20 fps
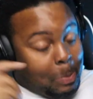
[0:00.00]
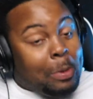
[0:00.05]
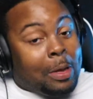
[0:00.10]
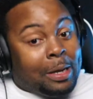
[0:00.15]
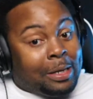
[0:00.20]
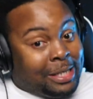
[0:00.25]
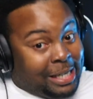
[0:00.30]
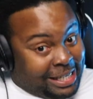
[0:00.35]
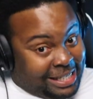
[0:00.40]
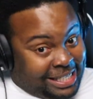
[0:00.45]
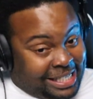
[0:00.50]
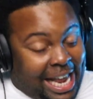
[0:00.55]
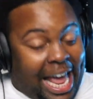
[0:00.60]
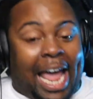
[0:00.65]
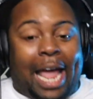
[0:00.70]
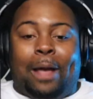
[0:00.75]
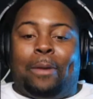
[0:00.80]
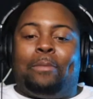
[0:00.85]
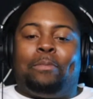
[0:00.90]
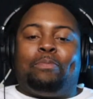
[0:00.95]
Just
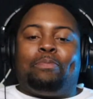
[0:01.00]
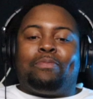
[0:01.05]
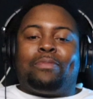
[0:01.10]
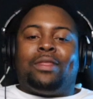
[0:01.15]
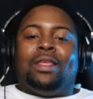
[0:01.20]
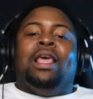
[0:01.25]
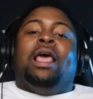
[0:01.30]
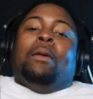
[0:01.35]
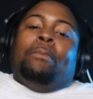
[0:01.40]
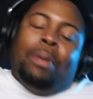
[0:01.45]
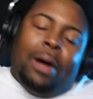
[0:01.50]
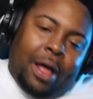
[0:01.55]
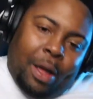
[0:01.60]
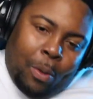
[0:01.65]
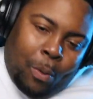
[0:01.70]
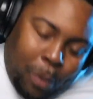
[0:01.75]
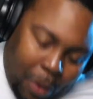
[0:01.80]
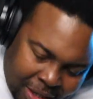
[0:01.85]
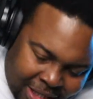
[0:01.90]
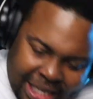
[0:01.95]
saying.
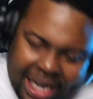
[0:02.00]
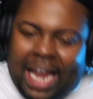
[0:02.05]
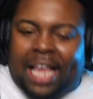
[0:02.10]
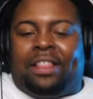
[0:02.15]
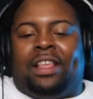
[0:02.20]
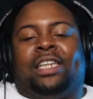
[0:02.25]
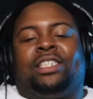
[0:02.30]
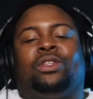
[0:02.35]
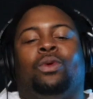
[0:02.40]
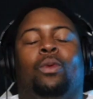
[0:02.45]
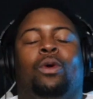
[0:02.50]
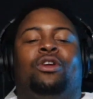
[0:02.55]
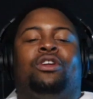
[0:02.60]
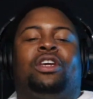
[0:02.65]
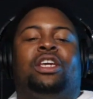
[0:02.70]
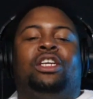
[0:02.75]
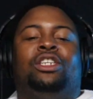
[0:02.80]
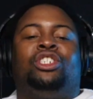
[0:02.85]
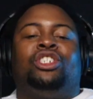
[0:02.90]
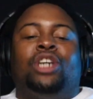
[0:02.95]
But once again, that's the
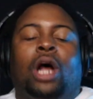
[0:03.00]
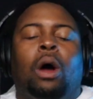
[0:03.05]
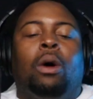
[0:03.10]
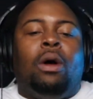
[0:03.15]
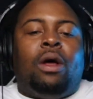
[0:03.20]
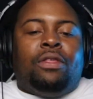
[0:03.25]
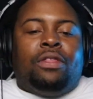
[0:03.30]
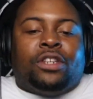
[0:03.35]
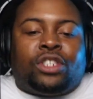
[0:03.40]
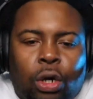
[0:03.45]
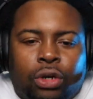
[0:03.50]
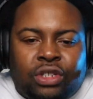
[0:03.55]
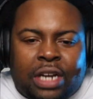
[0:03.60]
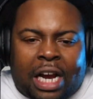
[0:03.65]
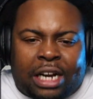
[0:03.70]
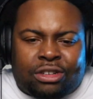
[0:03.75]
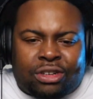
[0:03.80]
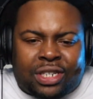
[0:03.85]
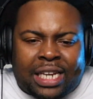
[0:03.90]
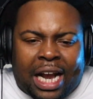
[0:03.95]
Wunderkind Show. This show's
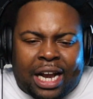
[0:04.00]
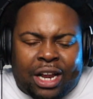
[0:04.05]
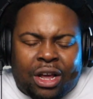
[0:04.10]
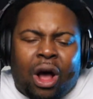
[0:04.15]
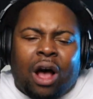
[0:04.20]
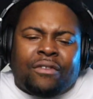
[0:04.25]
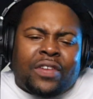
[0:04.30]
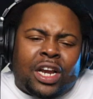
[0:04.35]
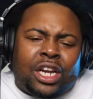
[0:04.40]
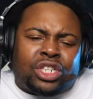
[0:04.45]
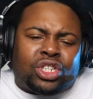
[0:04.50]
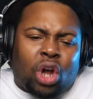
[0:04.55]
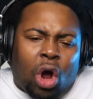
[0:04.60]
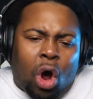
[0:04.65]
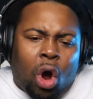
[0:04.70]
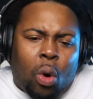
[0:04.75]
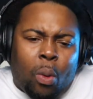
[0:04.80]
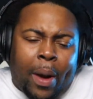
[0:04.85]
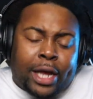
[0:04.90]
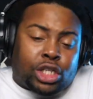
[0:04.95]
Nitro signing off. And as
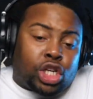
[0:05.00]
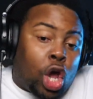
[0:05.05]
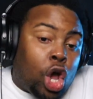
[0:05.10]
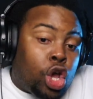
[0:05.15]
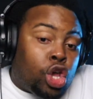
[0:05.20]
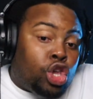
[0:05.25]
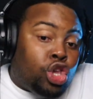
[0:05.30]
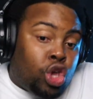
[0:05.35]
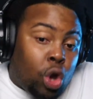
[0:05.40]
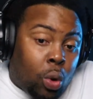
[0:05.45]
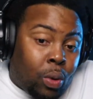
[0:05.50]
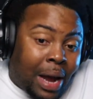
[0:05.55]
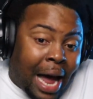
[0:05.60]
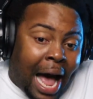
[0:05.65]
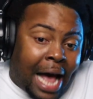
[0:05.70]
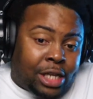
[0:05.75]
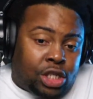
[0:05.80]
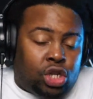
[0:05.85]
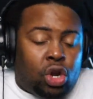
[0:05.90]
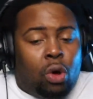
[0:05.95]
always, you
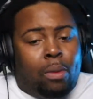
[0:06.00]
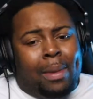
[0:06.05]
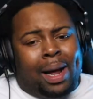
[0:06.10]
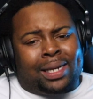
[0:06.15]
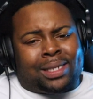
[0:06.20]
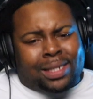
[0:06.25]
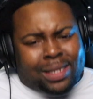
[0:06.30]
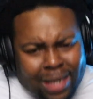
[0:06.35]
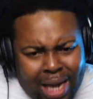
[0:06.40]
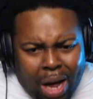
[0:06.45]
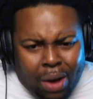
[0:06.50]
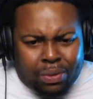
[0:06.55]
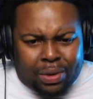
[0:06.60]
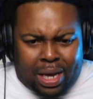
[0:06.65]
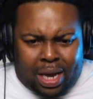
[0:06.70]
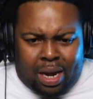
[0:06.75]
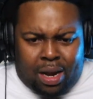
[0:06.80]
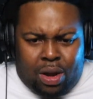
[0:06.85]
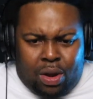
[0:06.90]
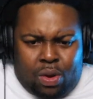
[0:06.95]
guys know my
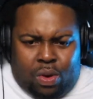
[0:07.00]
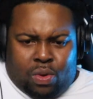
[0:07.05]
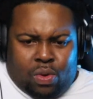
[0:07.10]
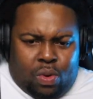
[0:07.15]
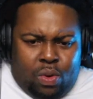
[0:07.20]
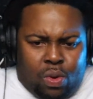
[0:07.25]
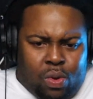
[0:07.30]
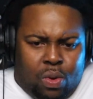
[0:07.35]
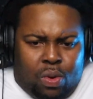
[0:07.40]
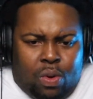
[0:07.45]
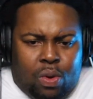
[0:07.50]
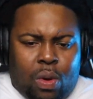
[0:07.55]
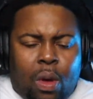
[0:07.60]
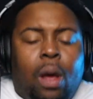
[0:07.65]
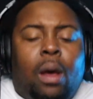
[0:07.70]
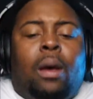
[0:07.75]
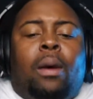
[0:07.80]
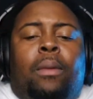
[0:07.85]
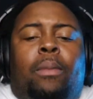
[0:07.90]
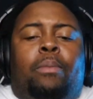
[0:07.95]
slogan
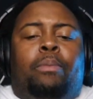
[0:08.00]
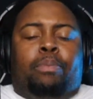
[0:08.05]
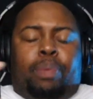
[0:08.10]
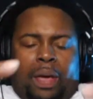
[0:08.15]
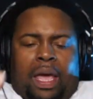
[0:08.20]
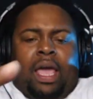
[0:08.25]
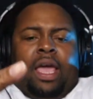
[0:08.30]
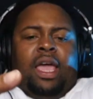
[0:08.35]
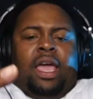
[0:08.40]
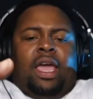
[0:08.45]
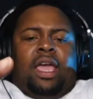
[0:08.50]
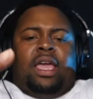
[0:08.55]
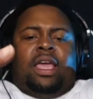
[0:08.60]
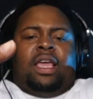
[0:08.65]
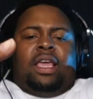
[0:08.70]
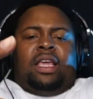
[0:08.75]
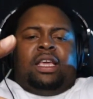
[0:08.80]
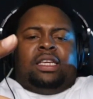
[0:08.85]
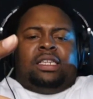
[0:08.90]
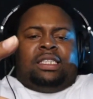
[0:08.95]

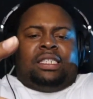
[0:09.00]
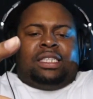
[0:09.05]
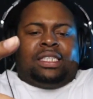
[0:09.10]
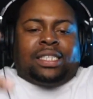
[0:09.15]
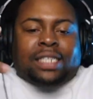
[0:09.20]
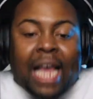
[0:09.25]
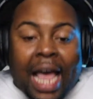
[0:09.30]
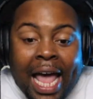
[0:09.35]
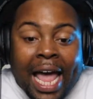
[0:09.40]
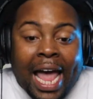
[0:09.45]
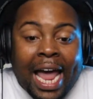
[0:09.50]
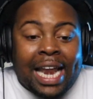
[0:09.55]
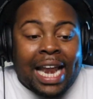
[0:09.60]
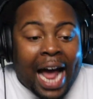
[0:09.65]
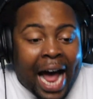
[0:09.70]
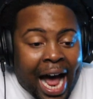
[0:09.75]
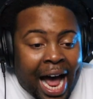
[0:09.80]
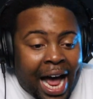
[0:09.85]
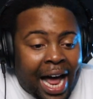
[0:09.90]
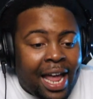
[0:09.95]
Peace. And
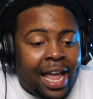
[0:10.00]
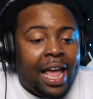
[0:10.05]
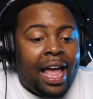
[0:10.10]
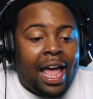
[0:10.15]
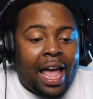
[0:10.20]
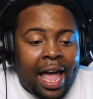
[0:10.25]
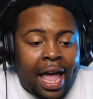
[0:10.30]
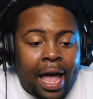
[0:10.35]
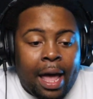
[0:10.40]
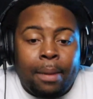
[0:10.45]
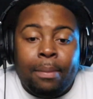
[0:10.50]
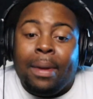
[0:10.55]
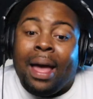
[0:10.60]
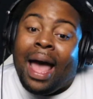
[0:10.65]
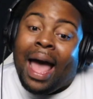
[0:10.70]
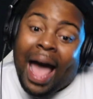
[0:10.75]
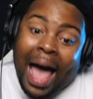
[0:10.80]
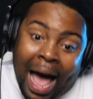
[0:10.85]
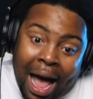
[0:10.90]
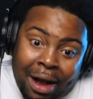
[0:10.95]
I am
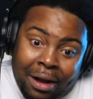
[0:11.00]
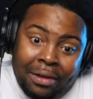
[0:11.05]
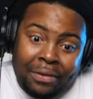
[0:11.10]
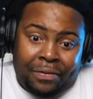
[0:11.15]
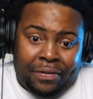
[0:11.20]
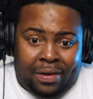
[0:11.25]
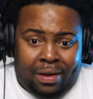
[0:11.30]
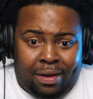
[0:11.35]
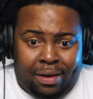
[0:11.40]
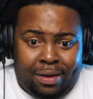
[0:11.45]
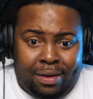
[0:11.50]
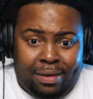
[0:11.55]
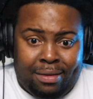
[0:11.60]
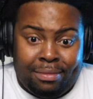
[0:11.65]
out of here.